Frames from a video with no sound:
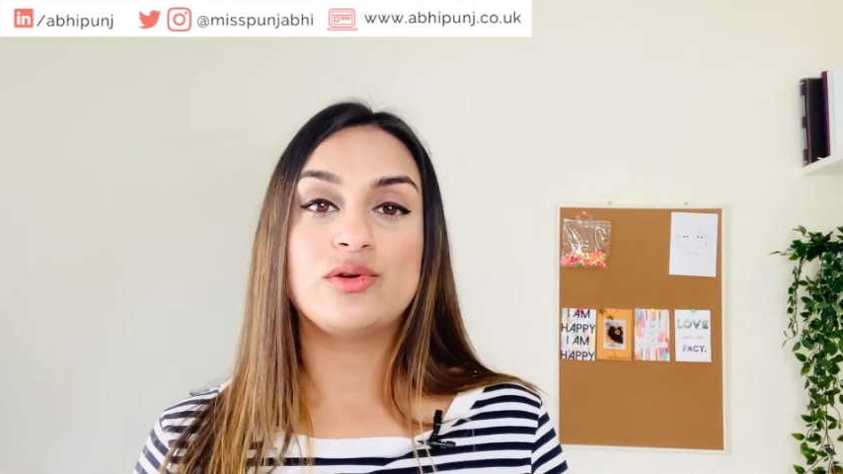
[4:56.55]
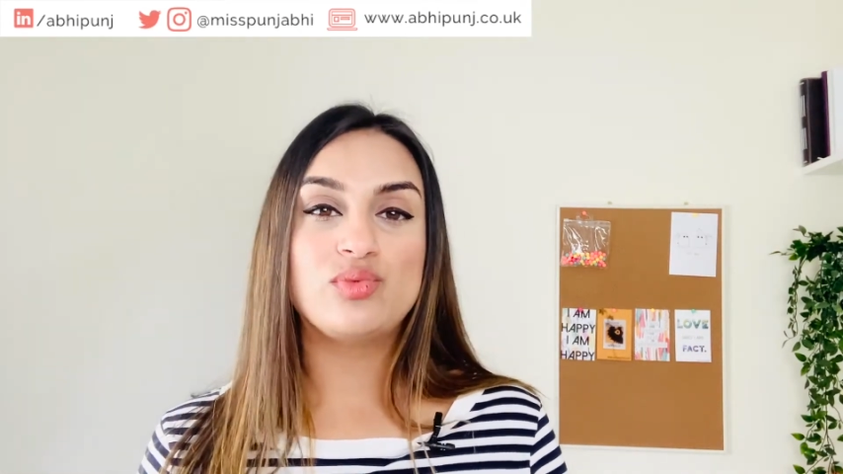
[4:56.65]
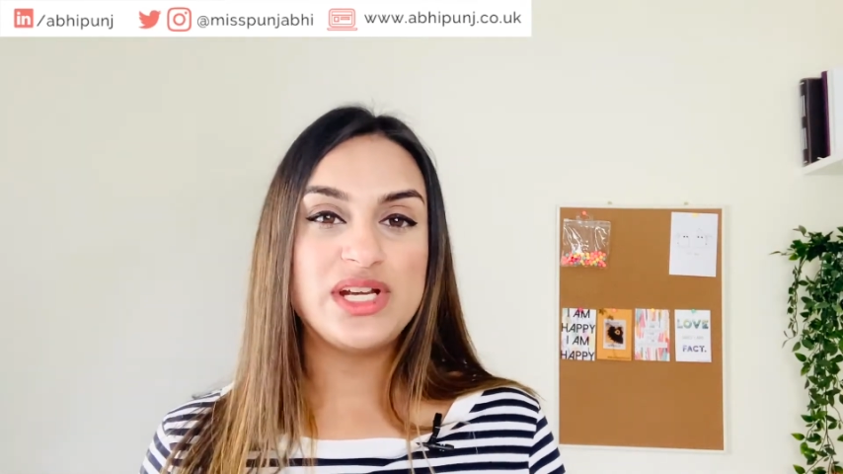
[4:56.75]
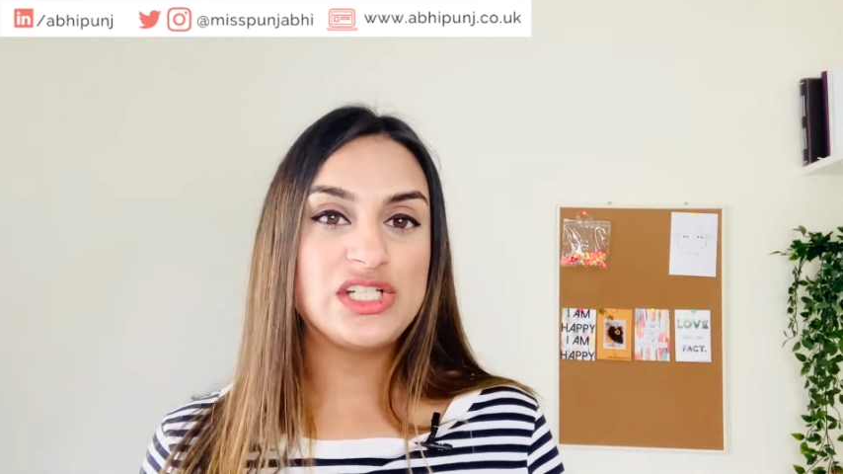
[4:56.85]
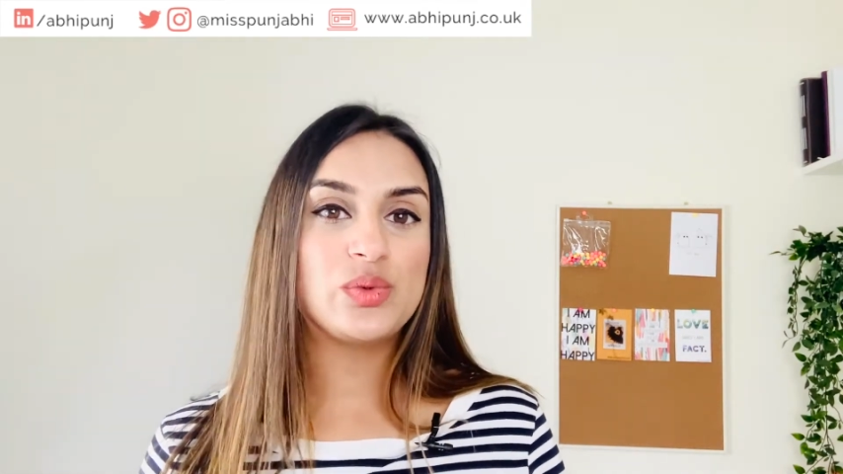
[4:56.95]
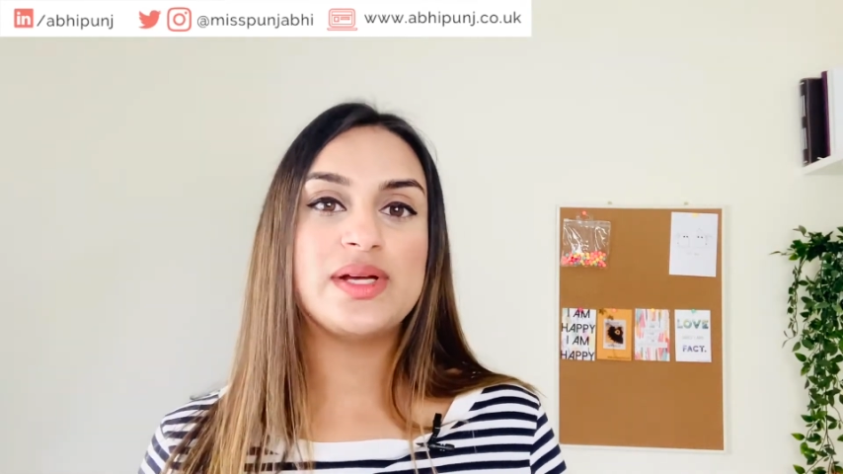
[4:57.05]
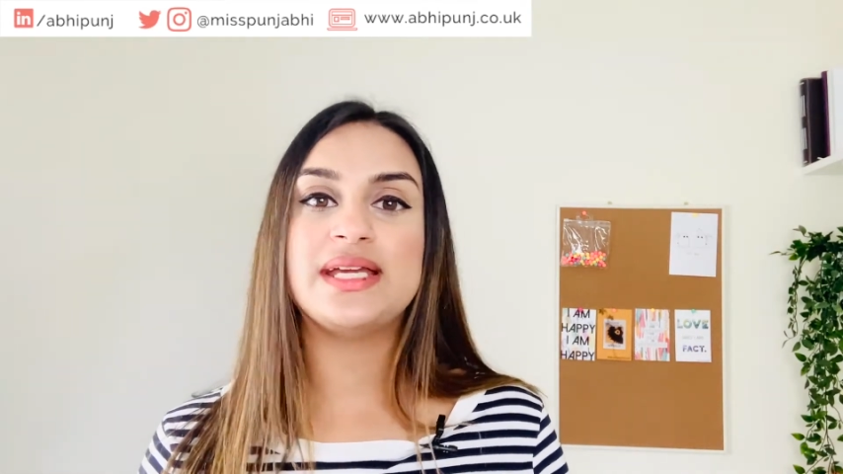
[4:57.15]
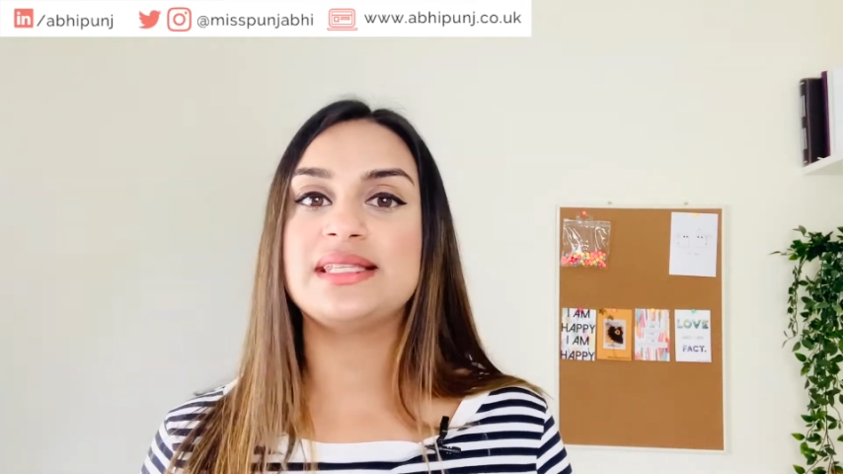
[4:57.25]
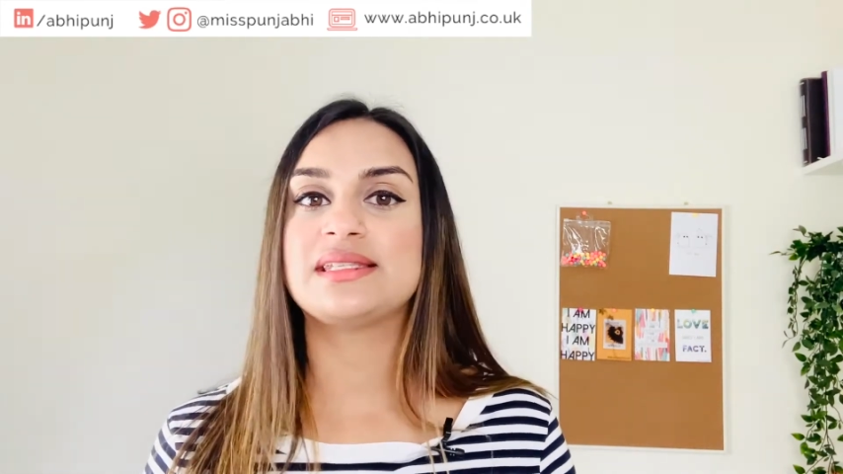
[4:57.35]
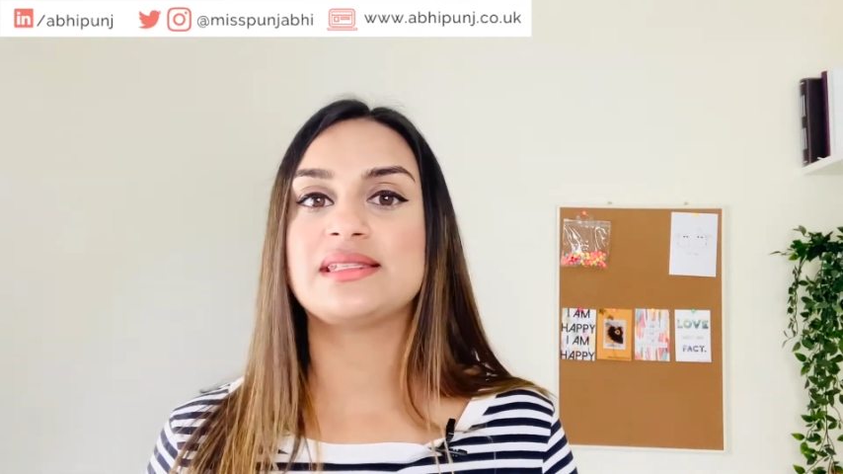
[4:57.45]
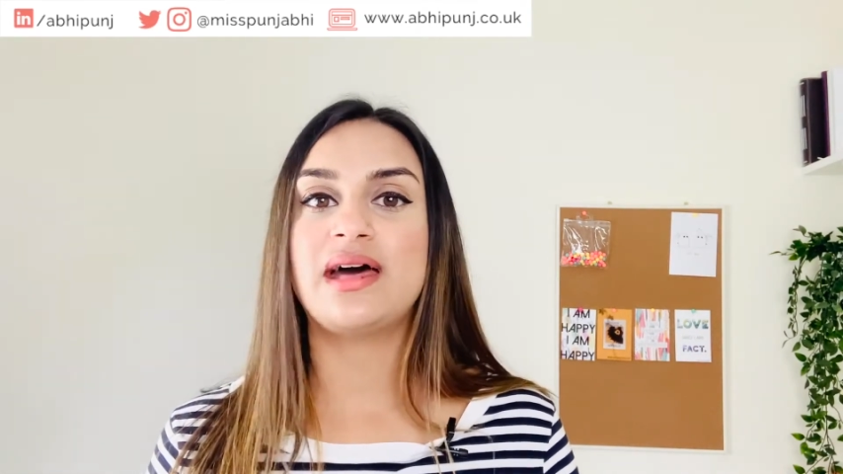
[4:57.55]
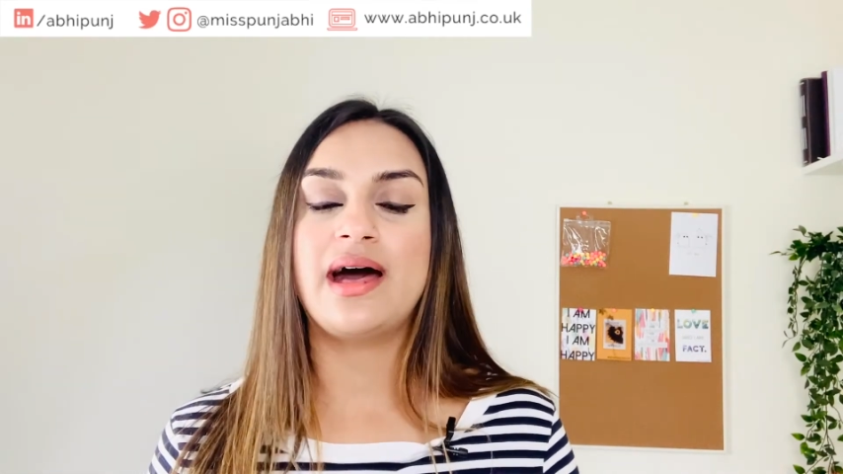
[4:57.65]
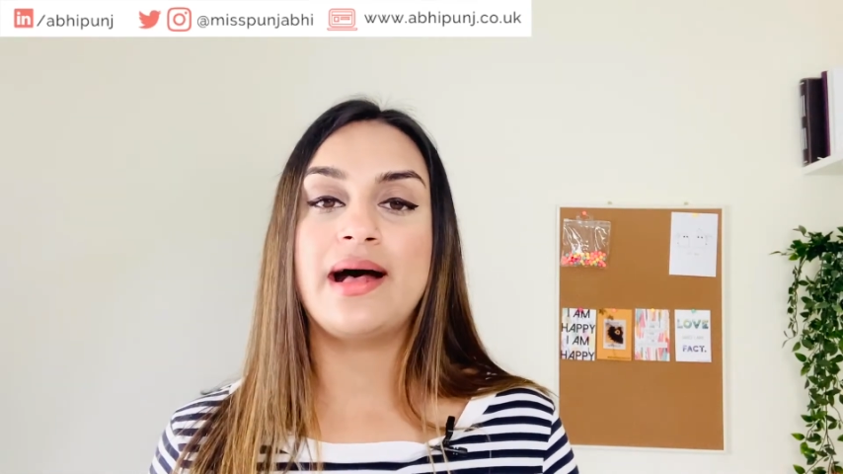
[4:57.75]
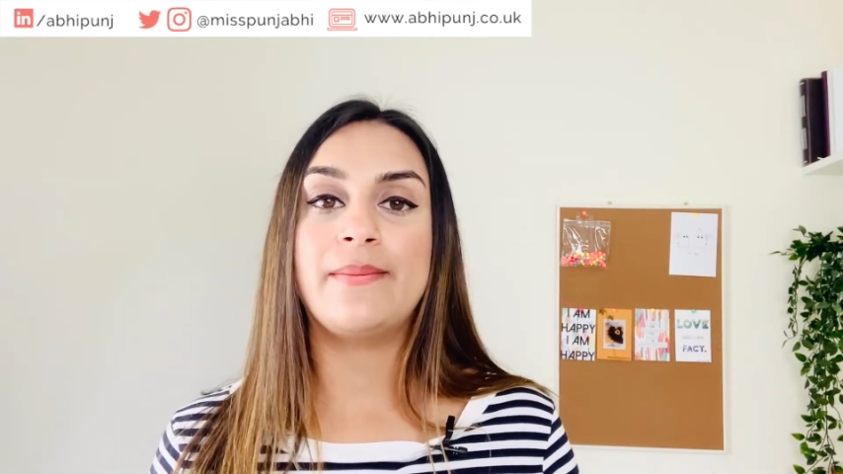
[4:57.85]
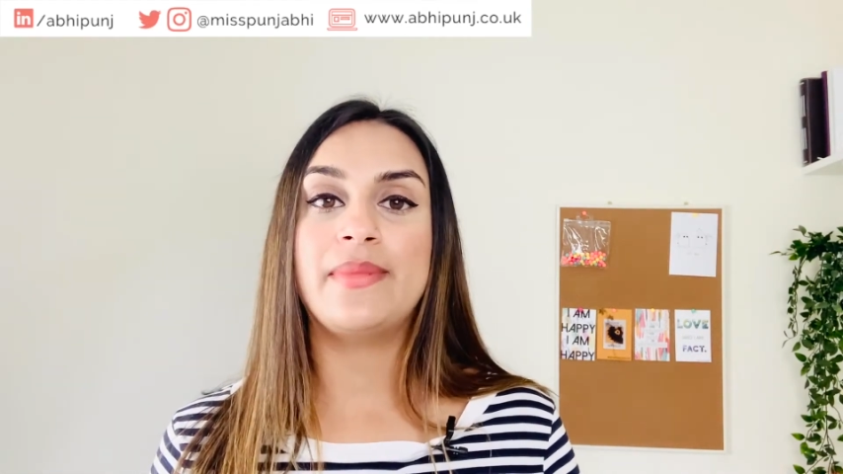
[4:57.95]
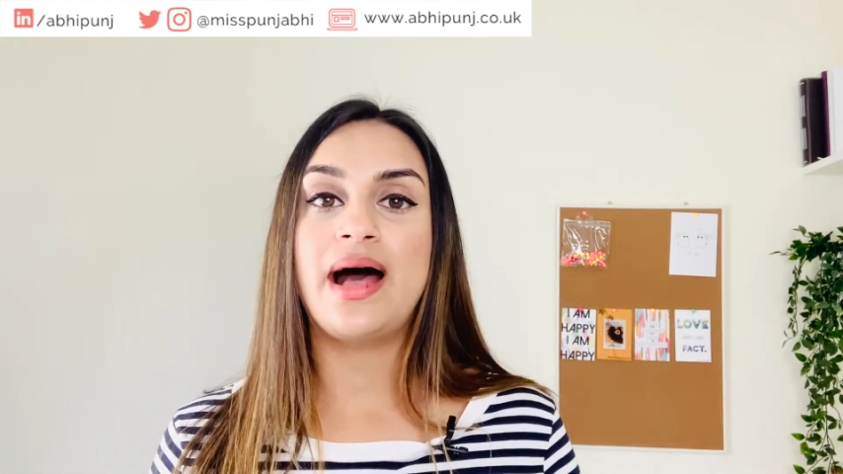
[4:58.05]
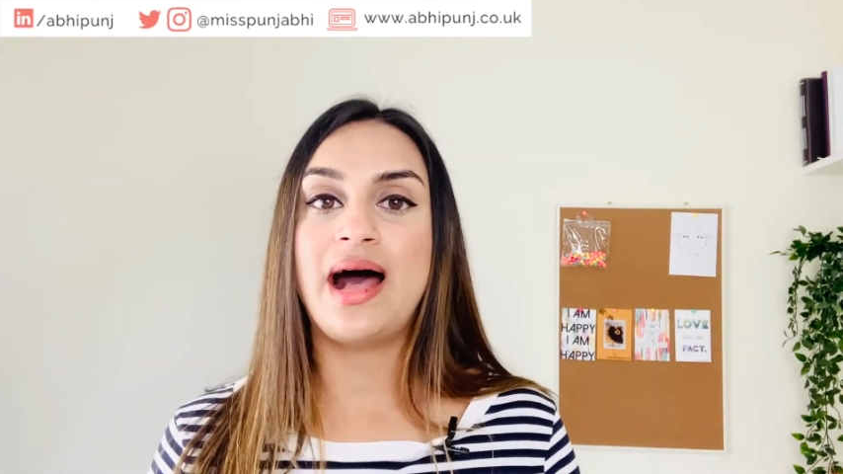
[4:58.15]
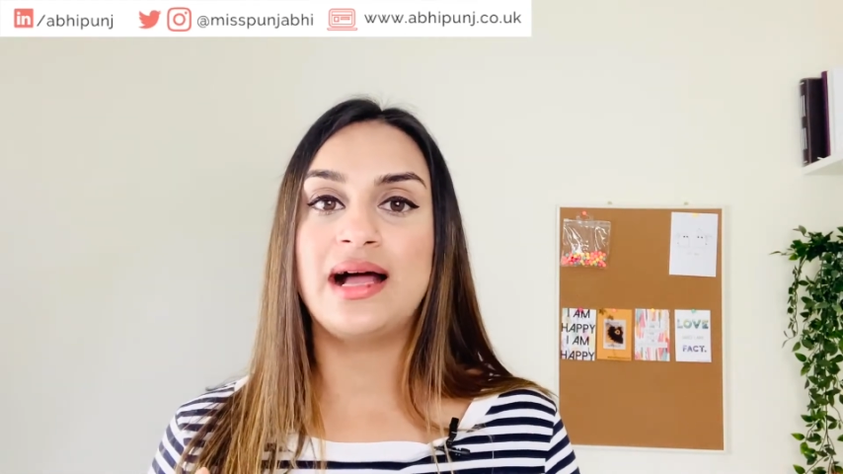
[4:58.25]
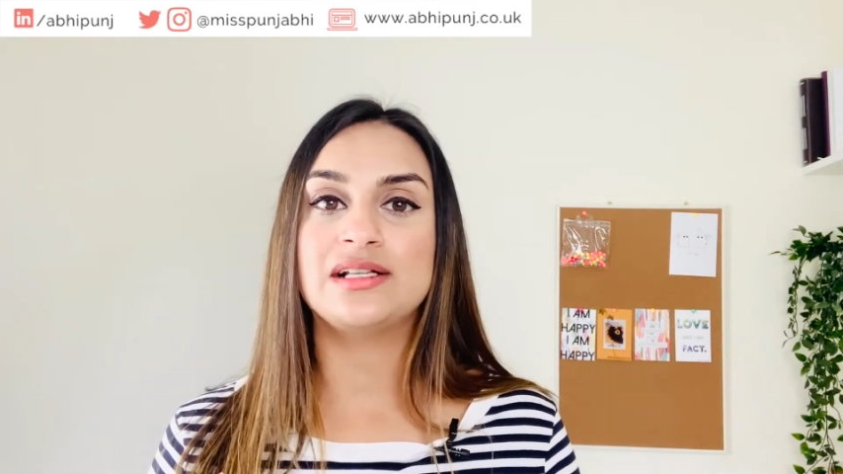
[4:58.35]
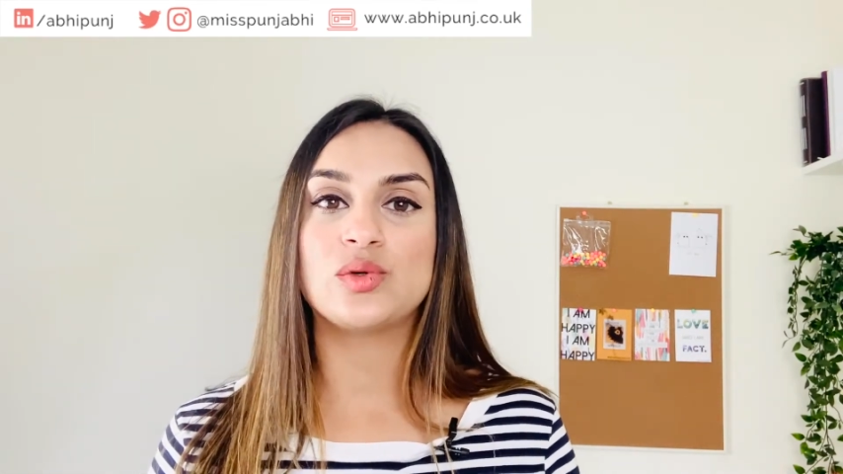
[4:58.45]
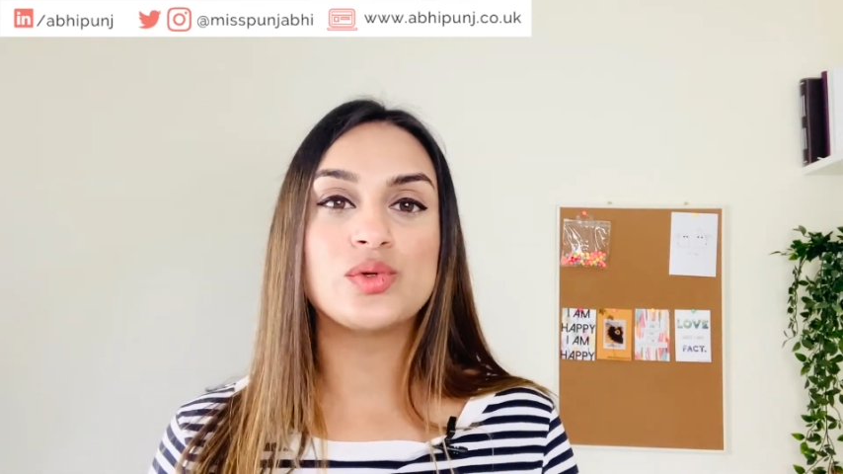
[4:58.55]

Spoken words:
retweets, and